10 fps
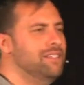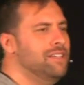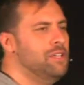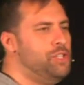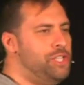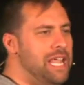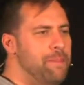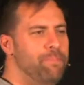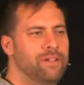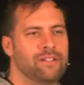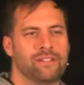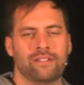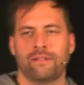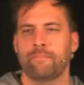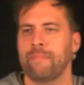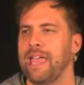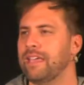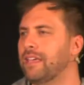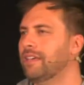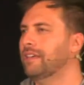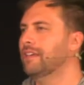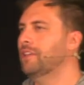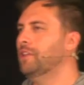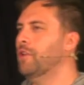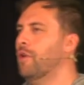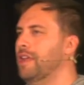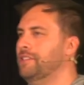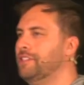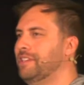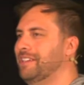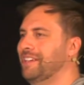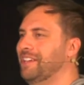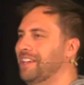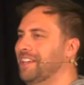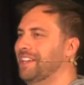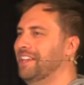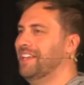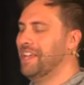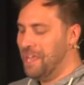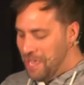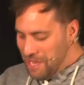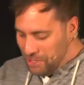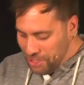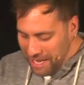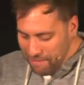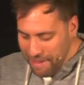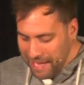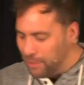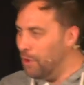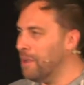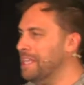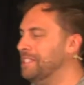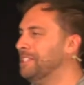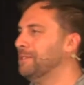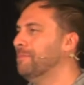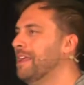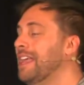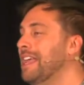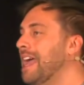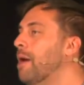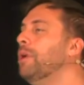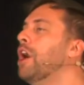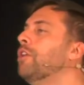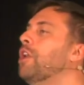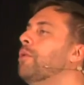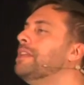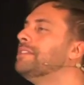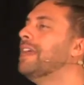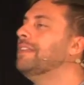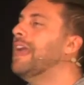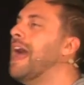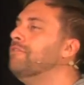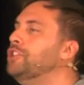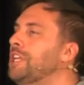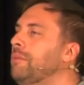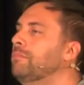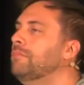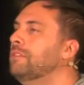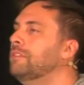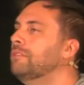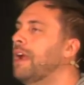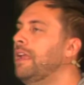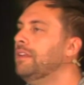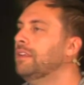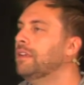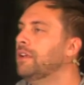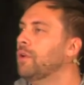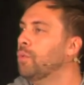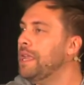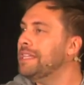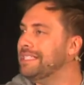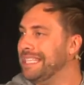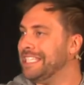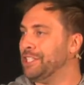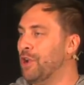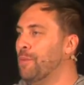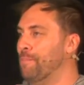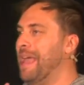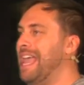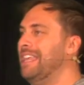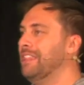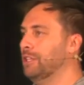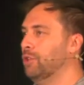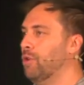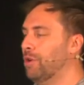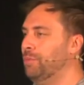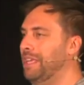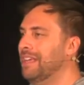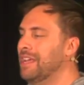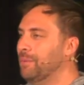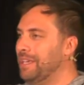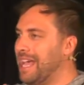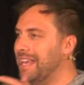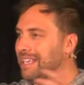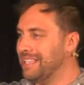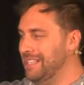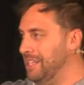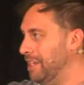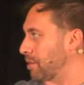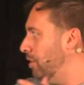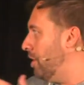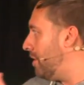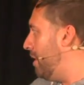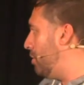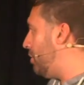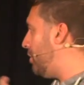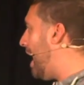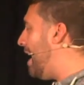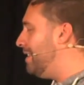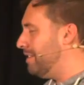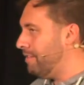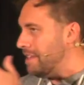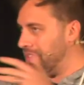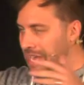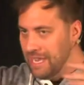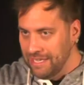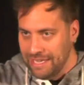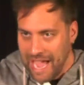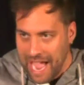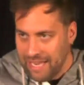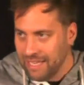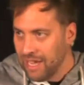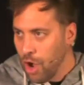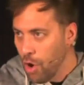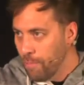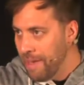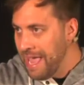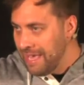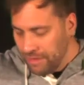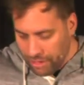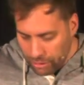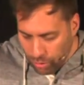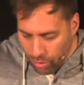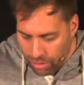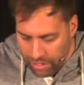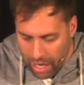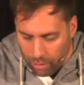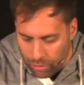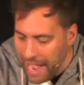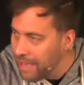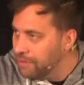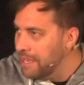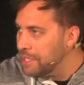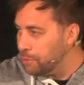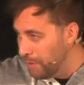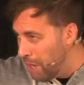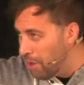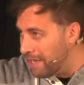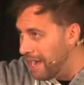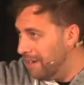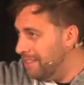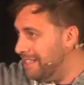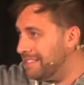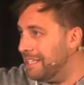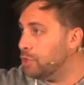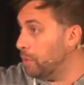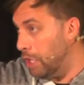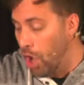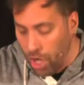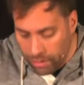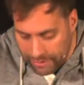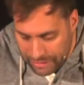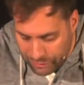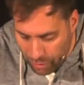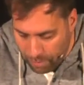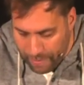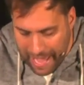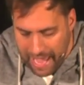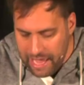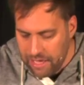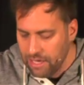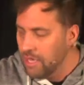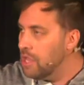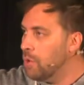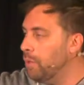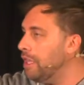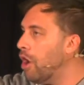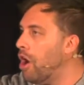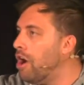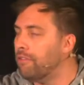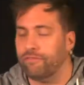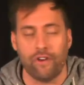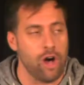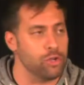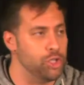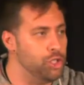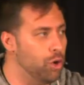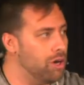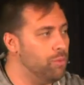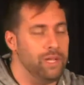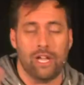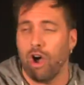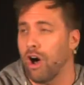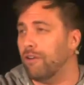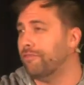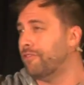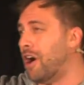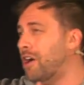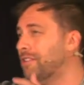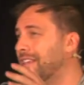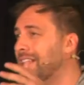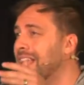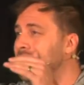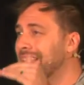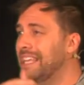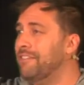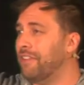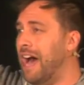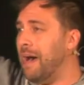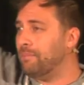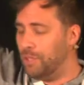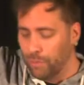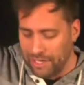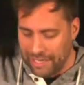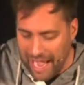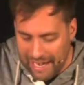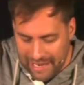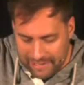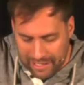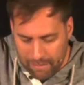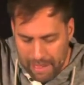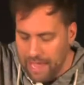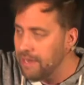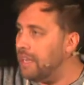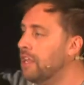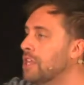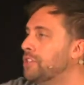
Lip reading: Sheep make noise. Sheep make noise. And we all know what it's like to have sheep, right? We disobey the Lord. We kind of, you know, look, there's signs of us not obeying the Lord around us. We all carry these things. We all disobey. We all fall short. We all fall to live up to what God has commanded.